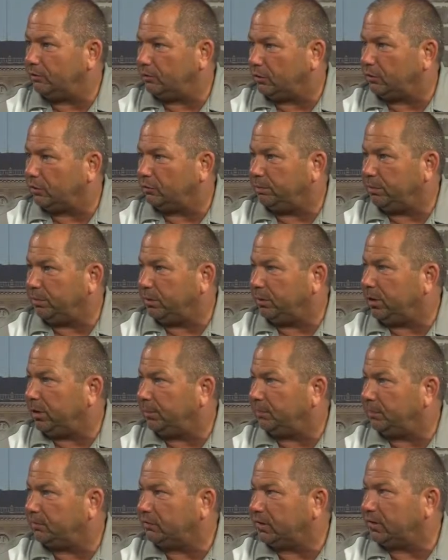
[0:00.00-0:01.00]
starts building
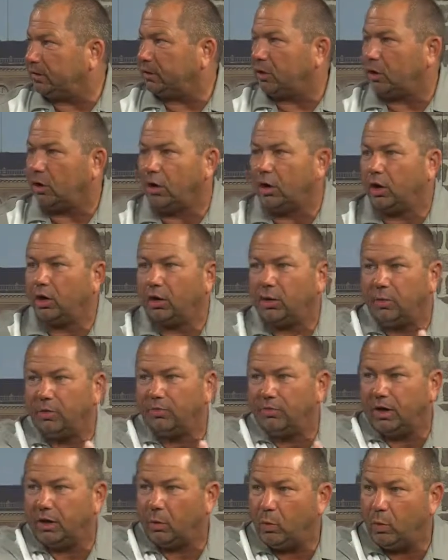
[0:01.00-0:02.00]
up inside the car, and
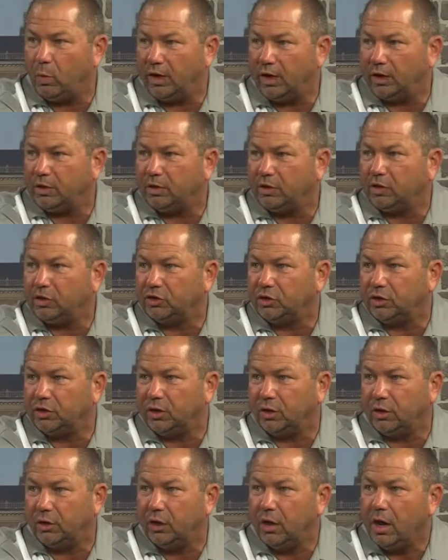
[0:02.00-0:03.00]
we've got a wet condition
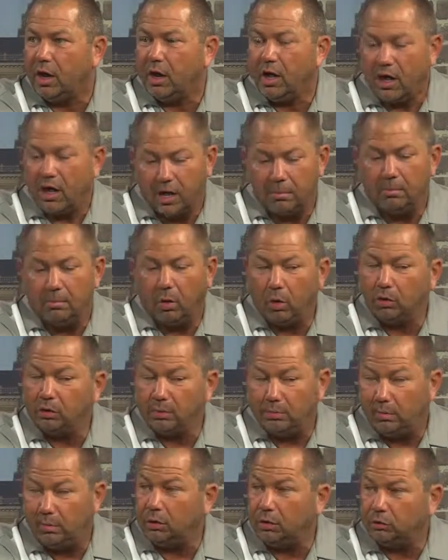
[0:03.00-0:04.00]
here, and mold
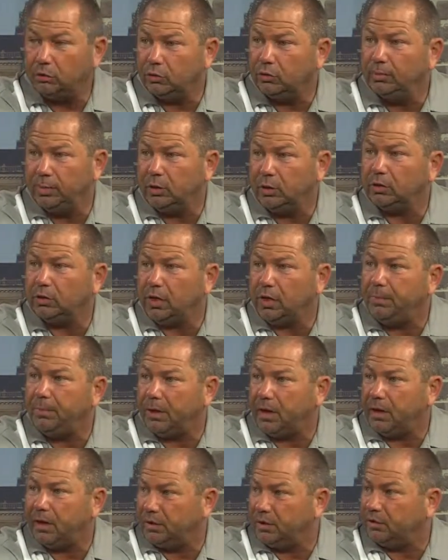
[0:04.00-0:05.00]
and mildew build
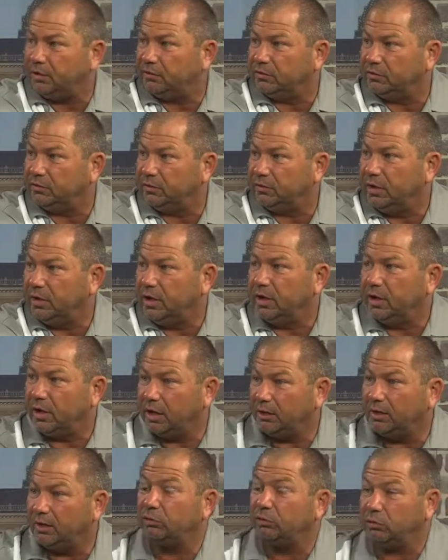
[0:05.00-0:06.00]
up on this.
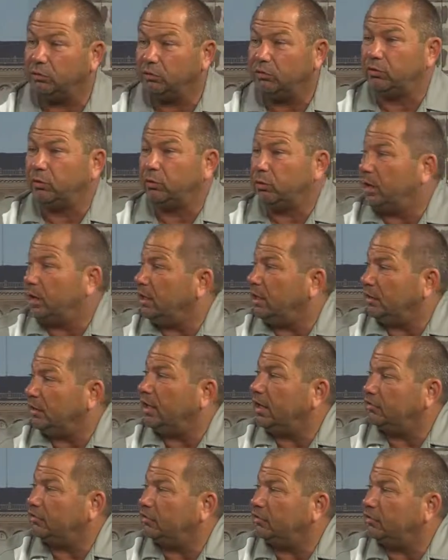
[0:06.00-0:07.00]
And that's what's creating
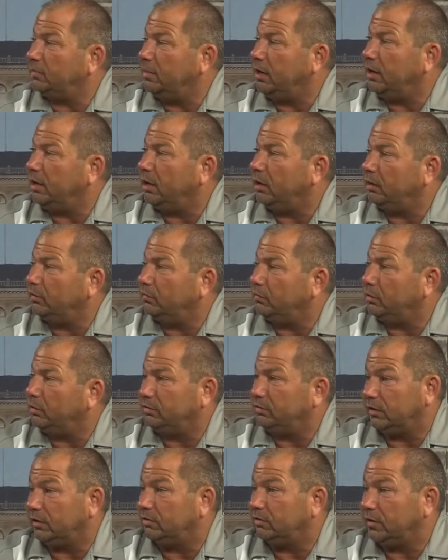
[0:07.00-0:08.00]
that smell. So
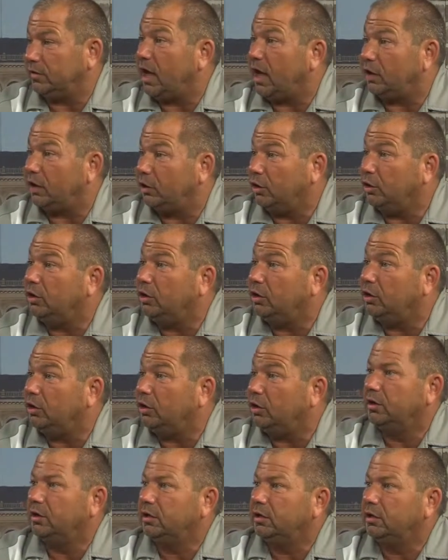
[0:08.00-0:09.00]
it's not good,